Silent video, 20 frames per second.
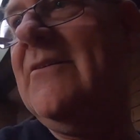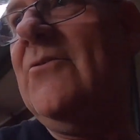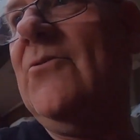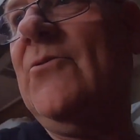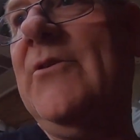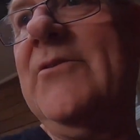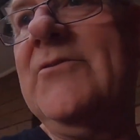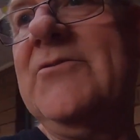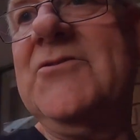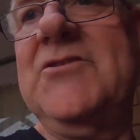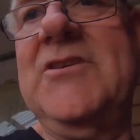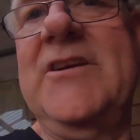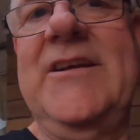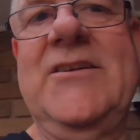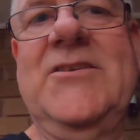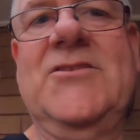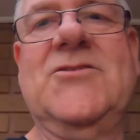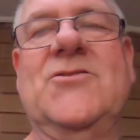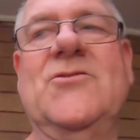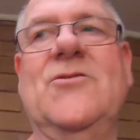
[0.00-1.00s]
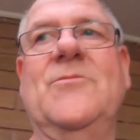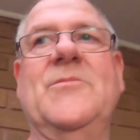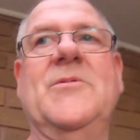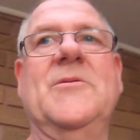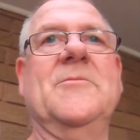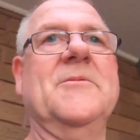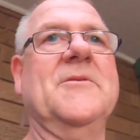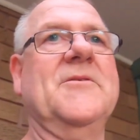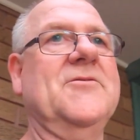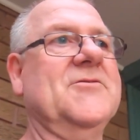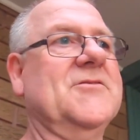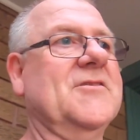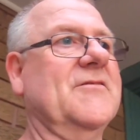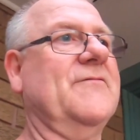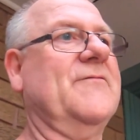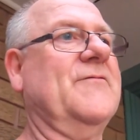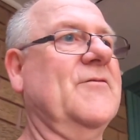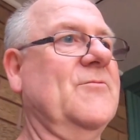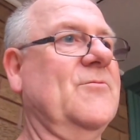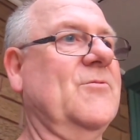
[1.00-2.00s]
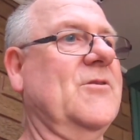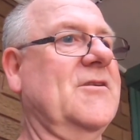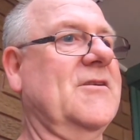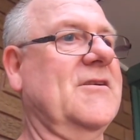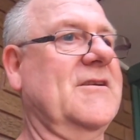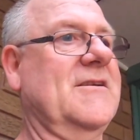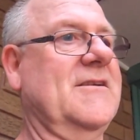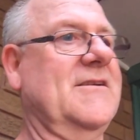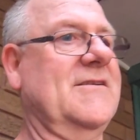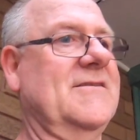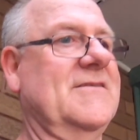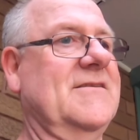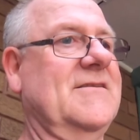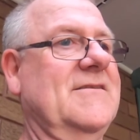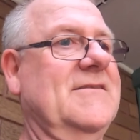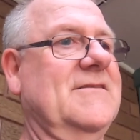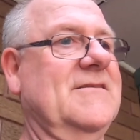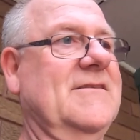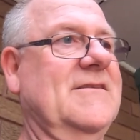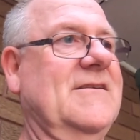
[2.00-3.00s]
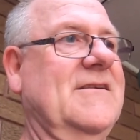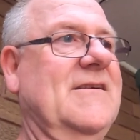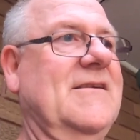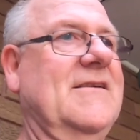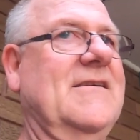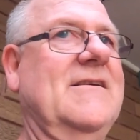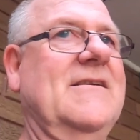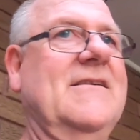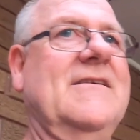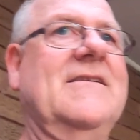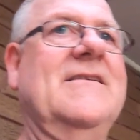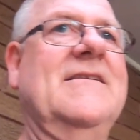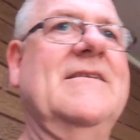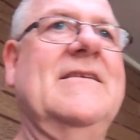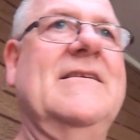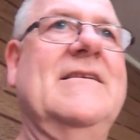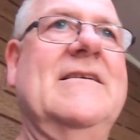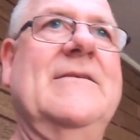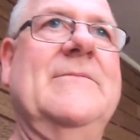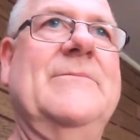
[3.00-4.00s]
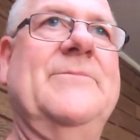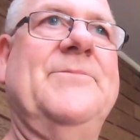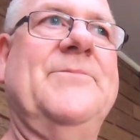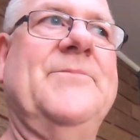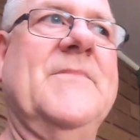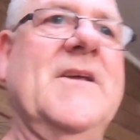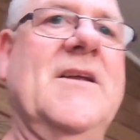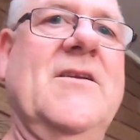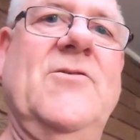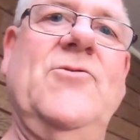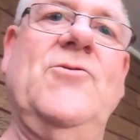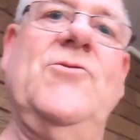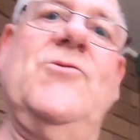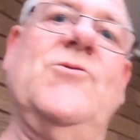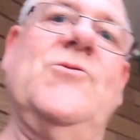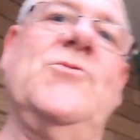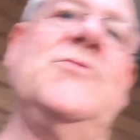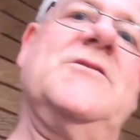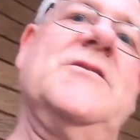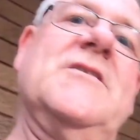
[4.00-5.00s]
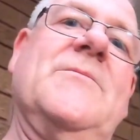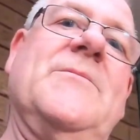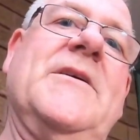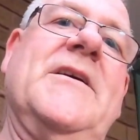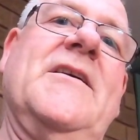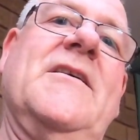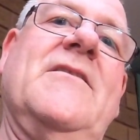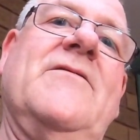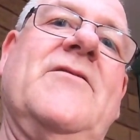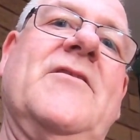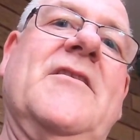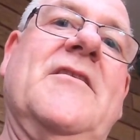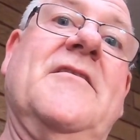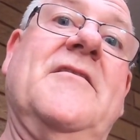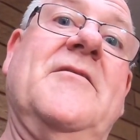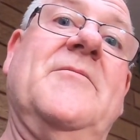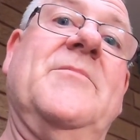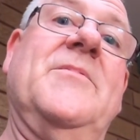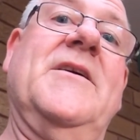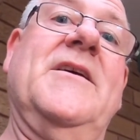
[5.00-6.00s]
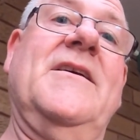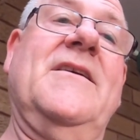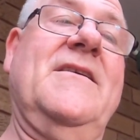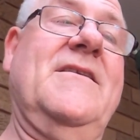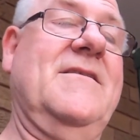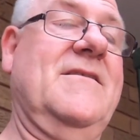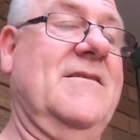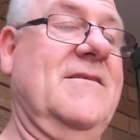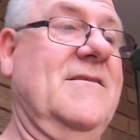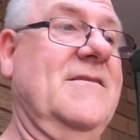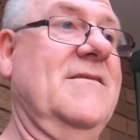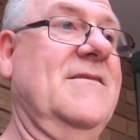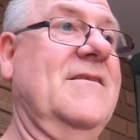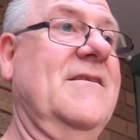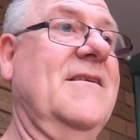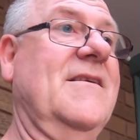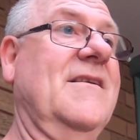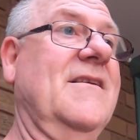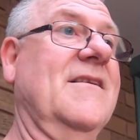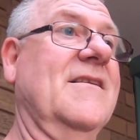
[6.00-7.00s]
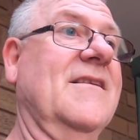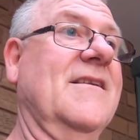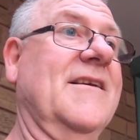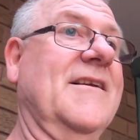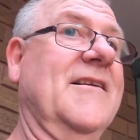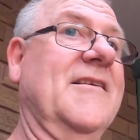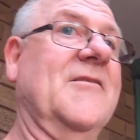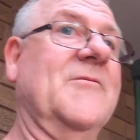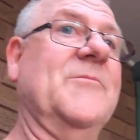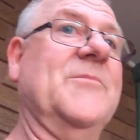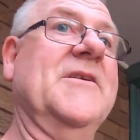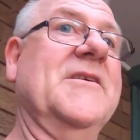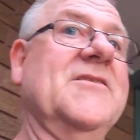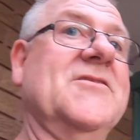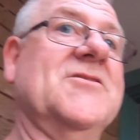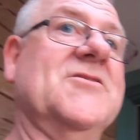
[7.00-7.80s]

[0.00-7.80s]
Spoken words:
Oil changed, so I'll be able to use it for work. And who knows, I might have another bike lined up here